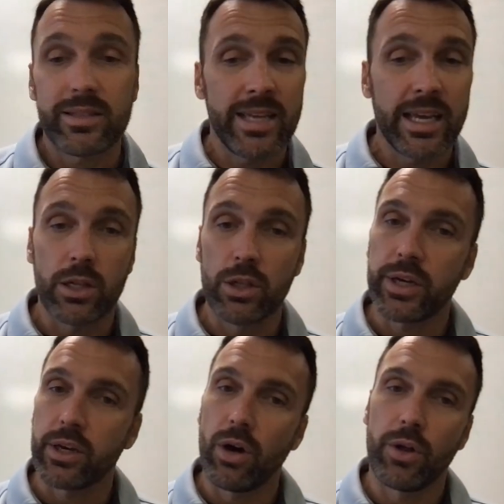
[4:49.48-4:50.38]
Take a
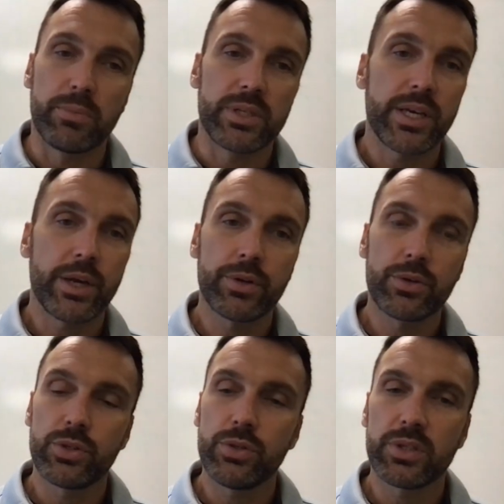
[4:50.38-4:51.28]
look at all the
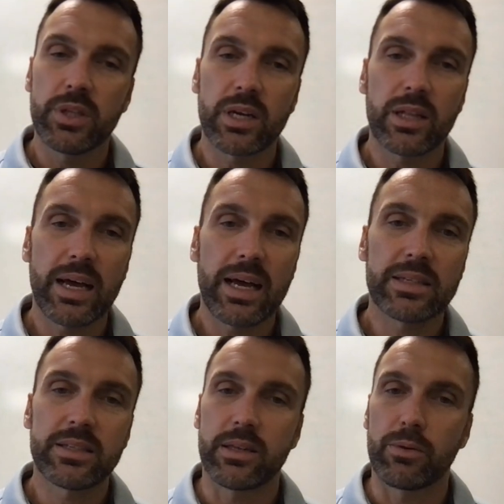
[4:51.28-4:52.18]
materials used in the
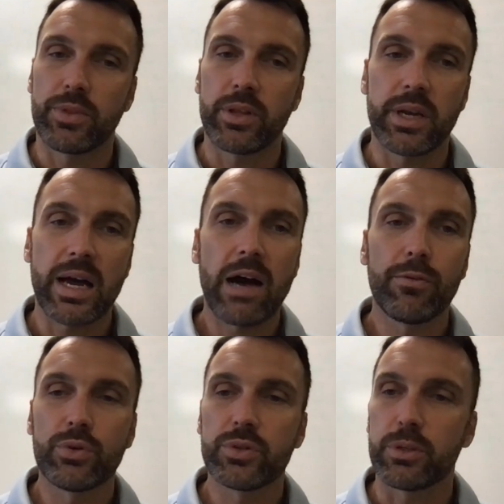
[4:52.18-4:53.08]
class, the, the
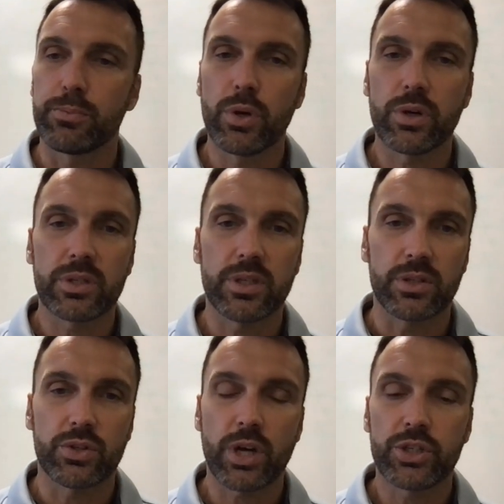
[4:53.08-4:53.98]
novels, the books, the
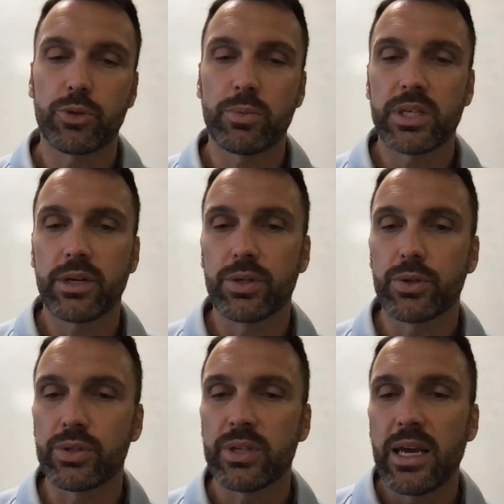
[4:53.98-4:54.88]
instructional
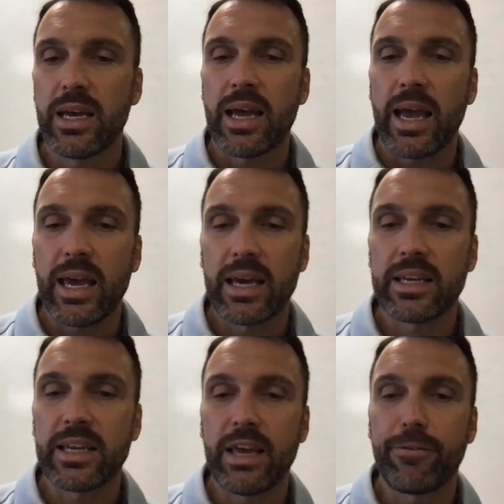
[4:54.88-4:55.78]
materials,
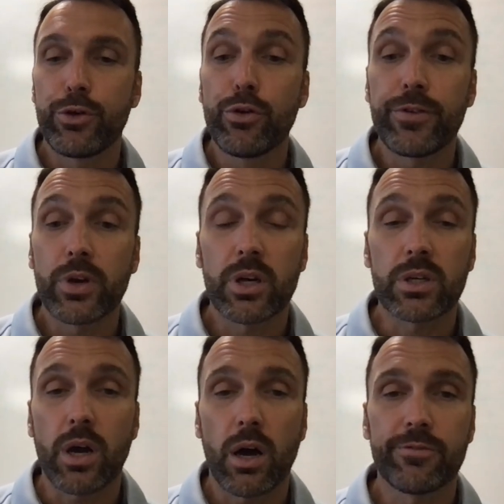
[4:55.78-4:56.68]
and if you feel
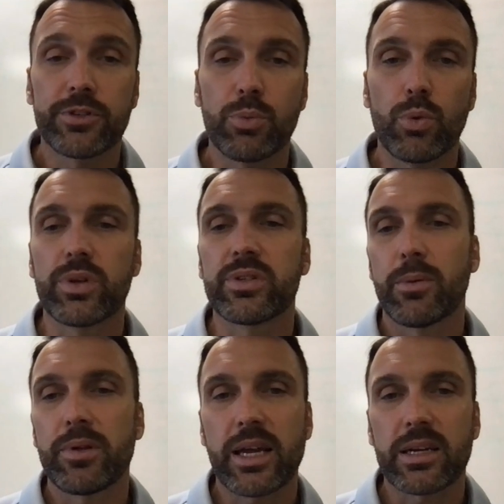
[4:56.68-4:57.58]
uncomfortable with
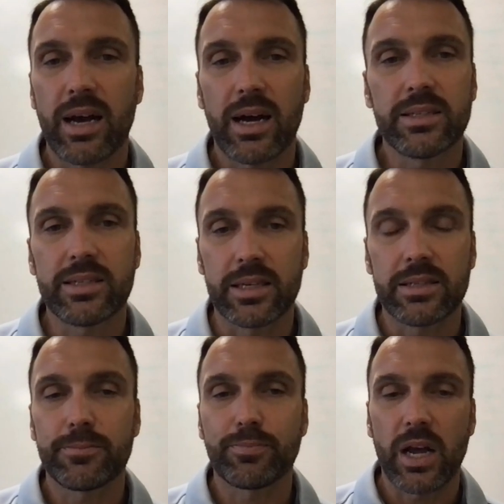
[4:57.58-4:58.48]
some of that
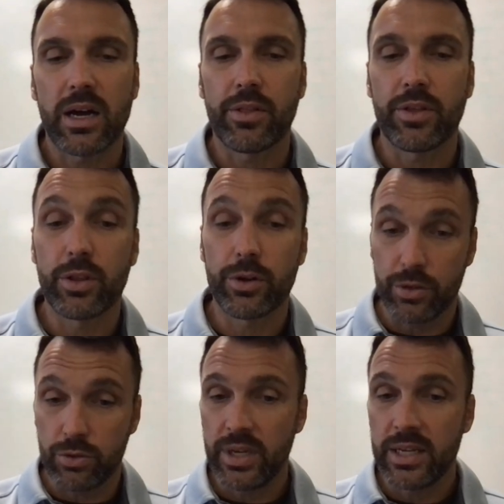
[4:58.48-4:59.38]
content, uh, then
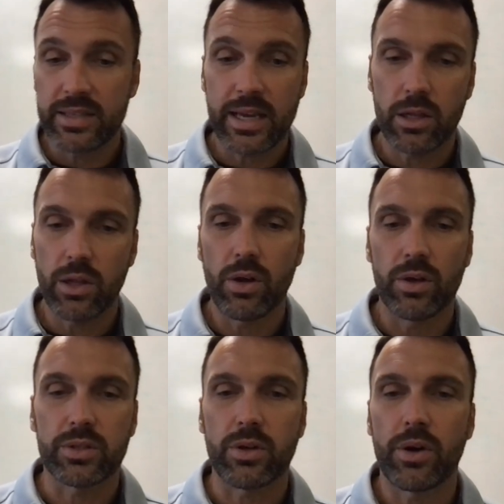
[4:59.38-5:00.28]
there is a
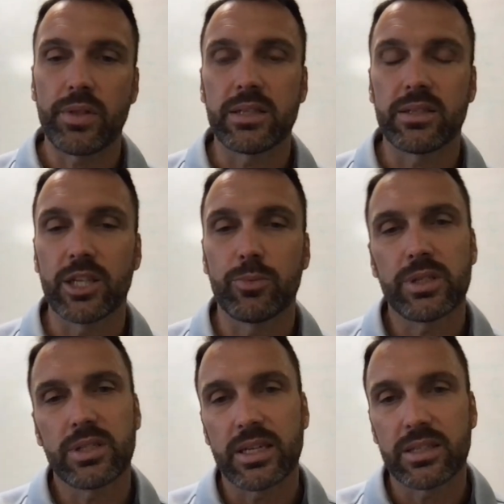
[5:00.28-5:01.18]
clause on that
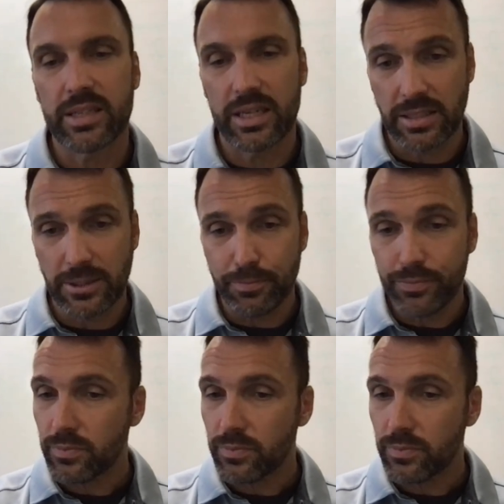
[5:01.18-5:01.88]
syllabus that says,